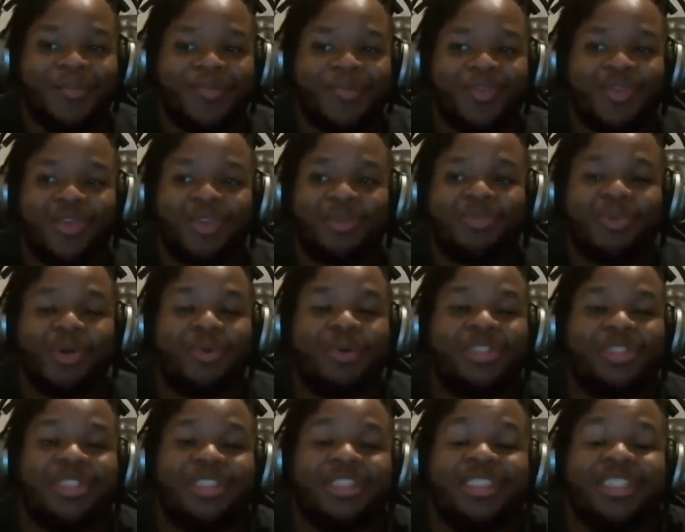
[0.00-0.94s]
to the point where
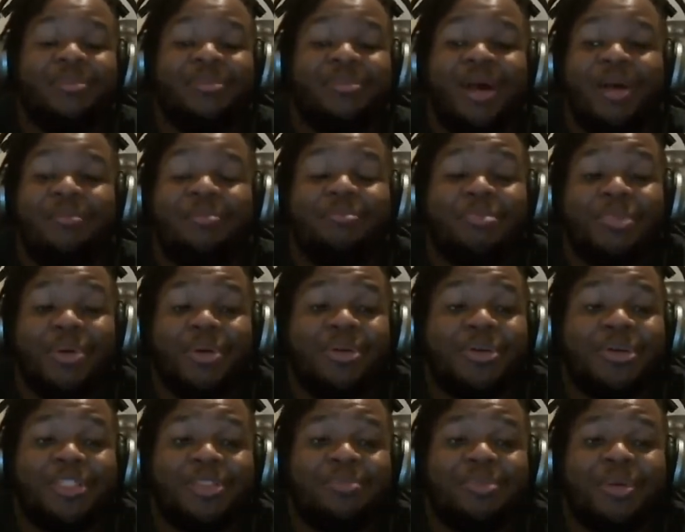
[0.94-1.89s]
she's seen by
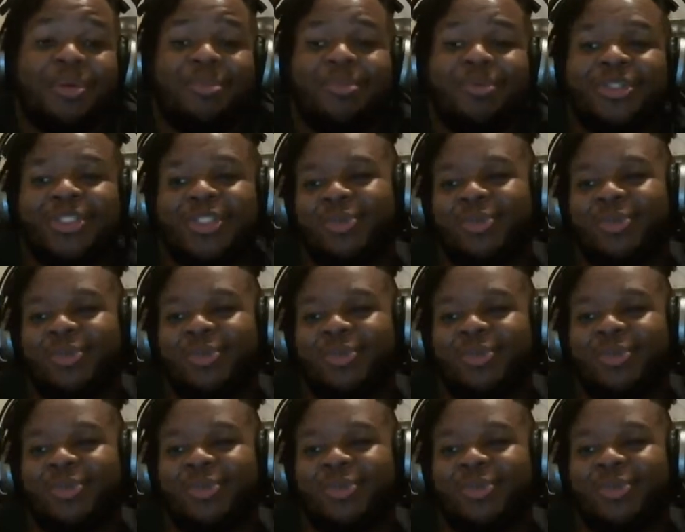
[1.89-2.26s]
millions of people.